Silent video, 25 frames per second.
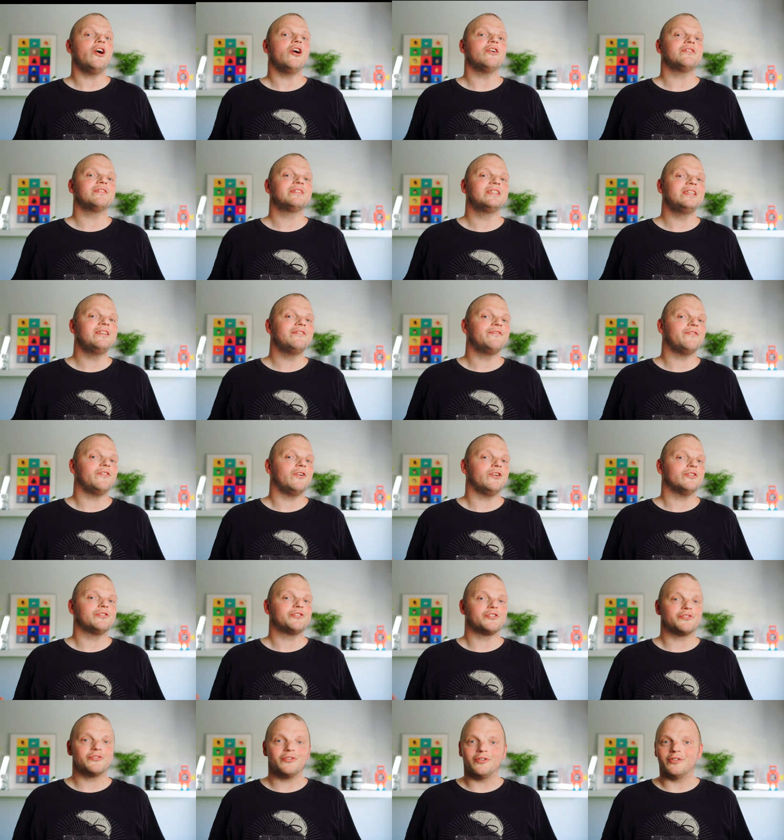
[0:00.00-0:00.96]
are
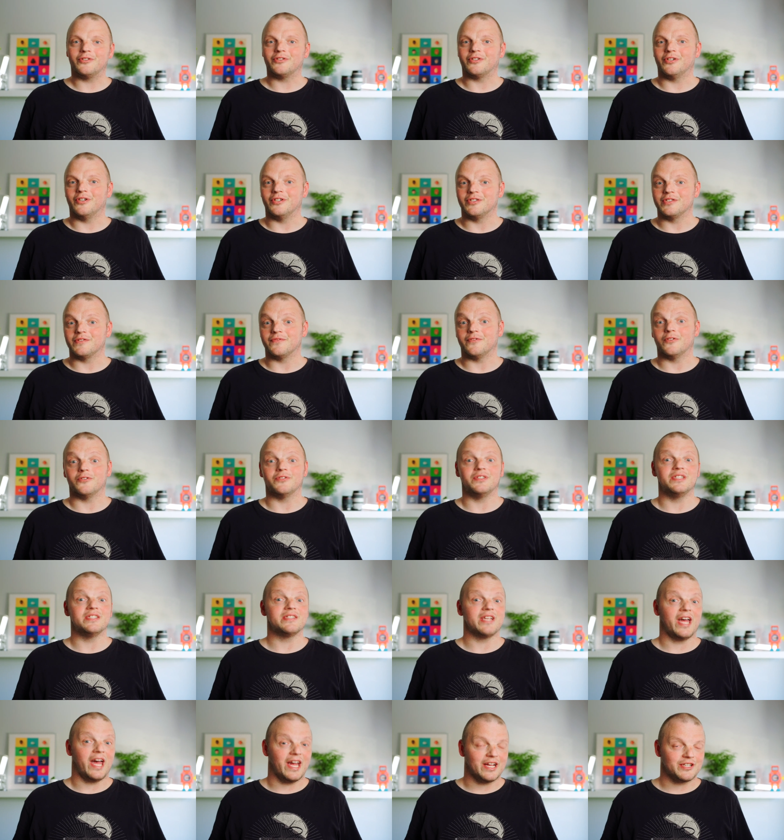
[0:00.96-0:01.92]
default shortcuts for
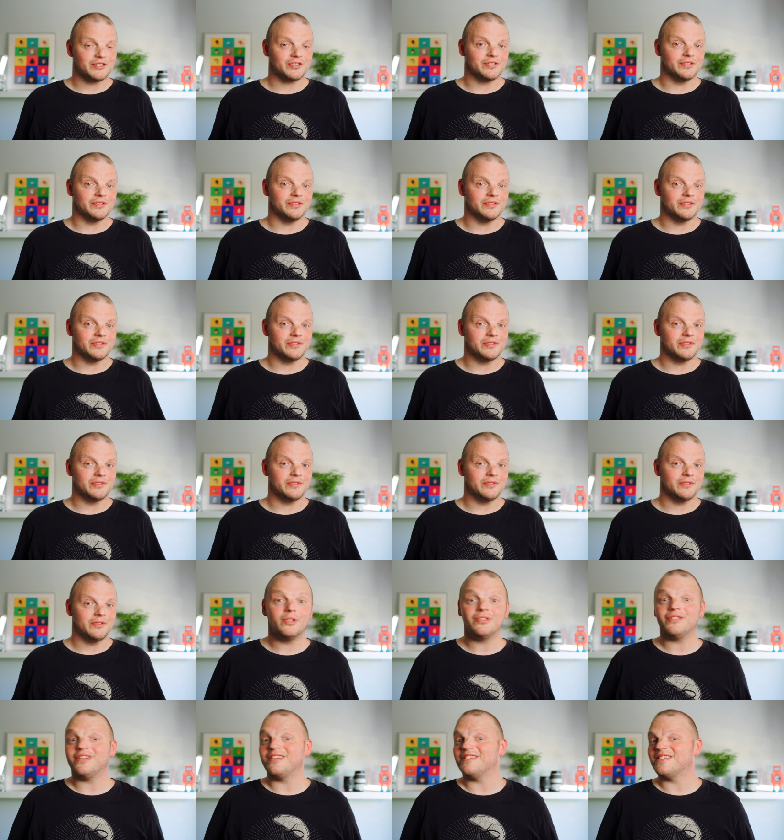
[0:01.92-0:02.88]
these actions,
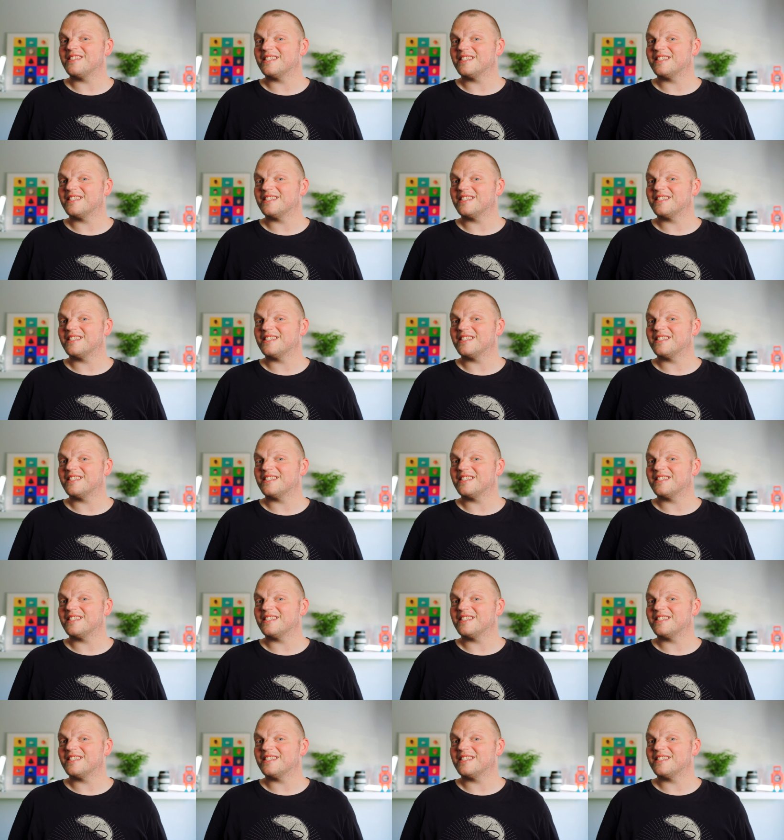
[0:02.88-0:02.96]
but they're